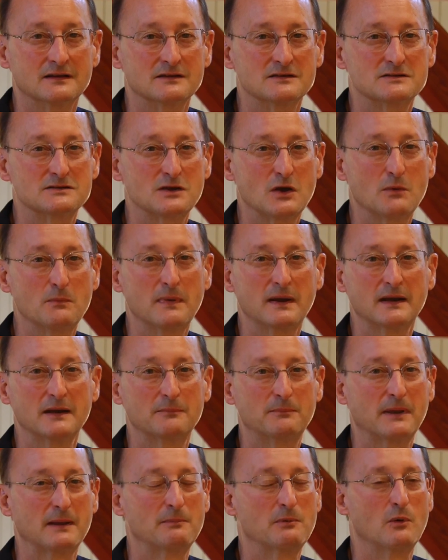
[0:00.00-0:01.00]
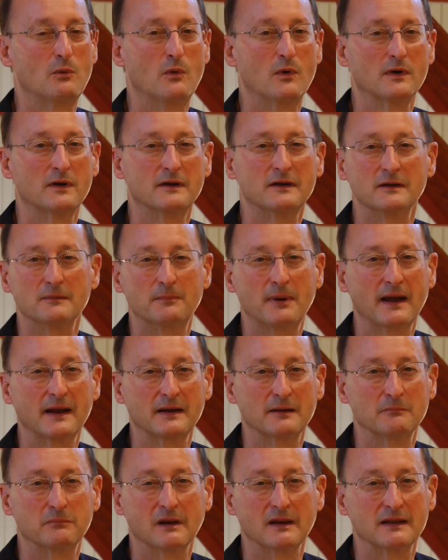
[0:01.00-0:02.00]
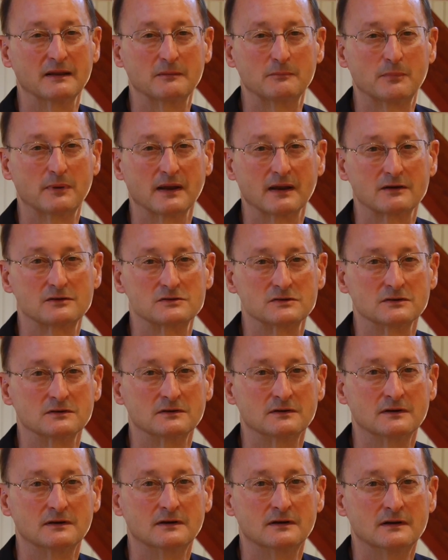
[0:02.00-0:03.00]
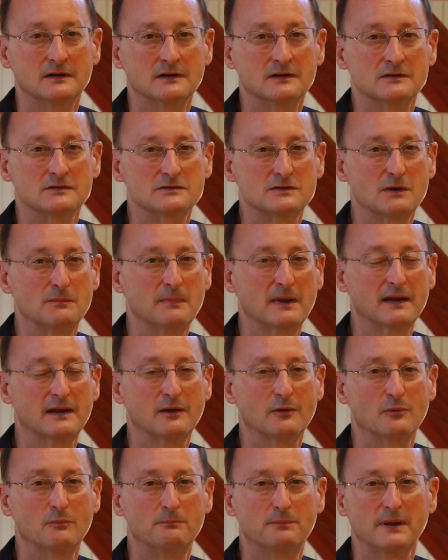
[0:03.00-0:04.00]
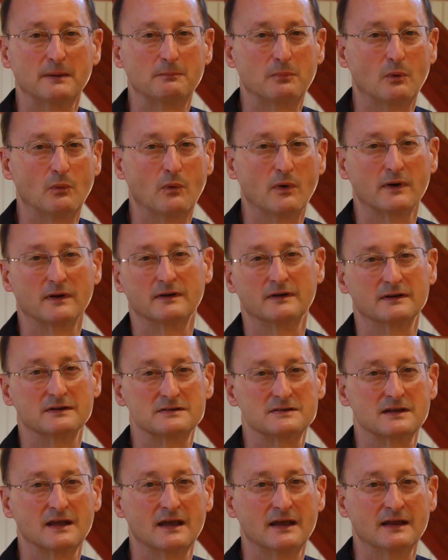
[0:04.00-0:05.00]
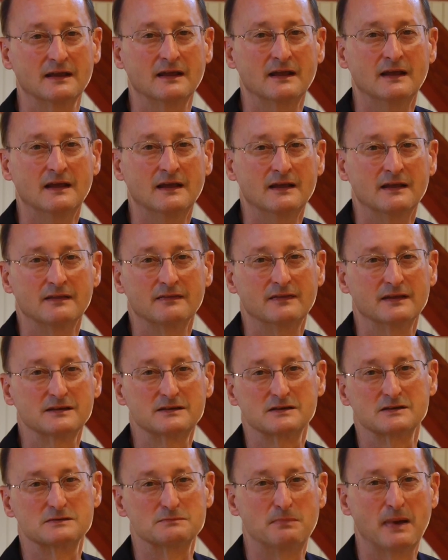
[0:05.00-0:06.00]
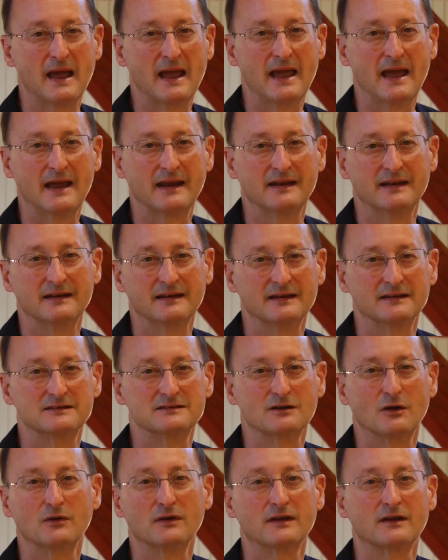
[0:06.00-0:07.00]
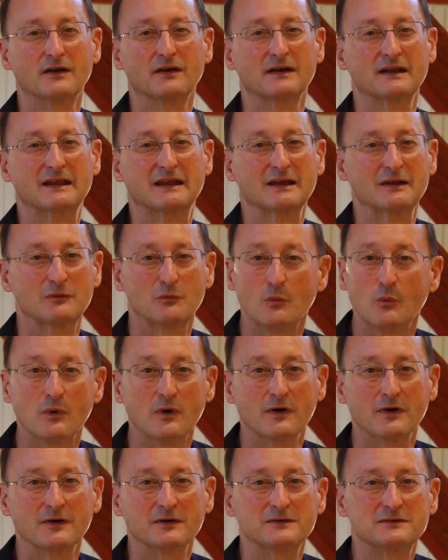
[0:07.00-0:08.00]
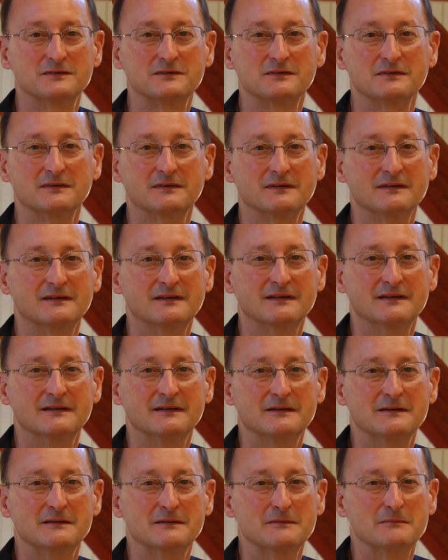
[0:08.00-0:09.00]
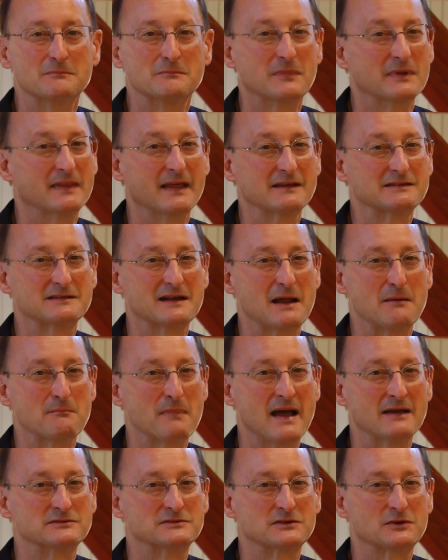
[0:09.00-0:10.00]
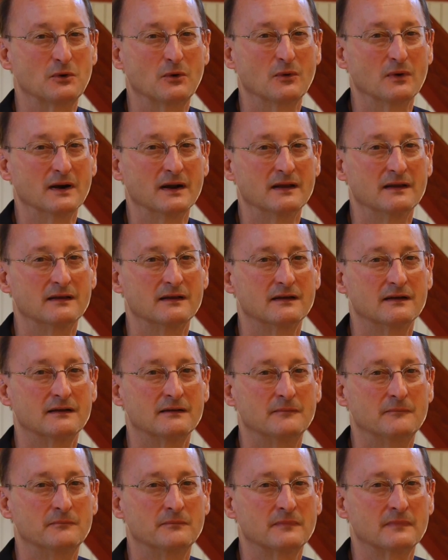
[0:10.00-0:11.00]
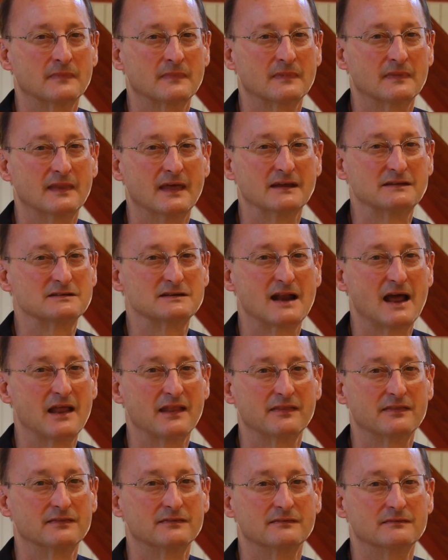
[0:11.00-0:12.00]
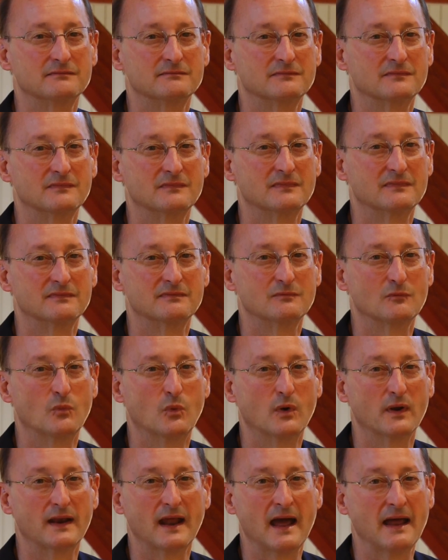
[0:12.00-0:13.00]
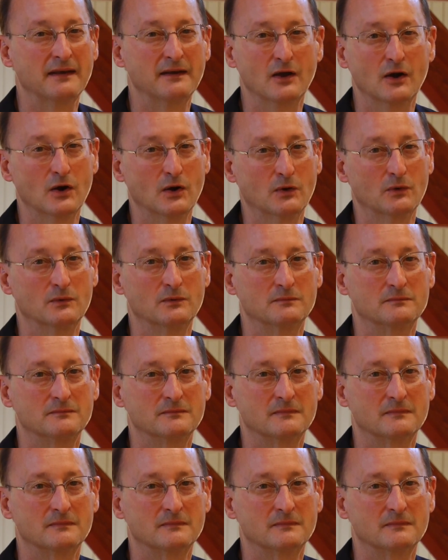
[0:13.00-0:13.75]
so many people wanting to paint a bleak picture, so many people wanting to say this is bad and it's only going to get worse. But that's not my story. That's not what I know.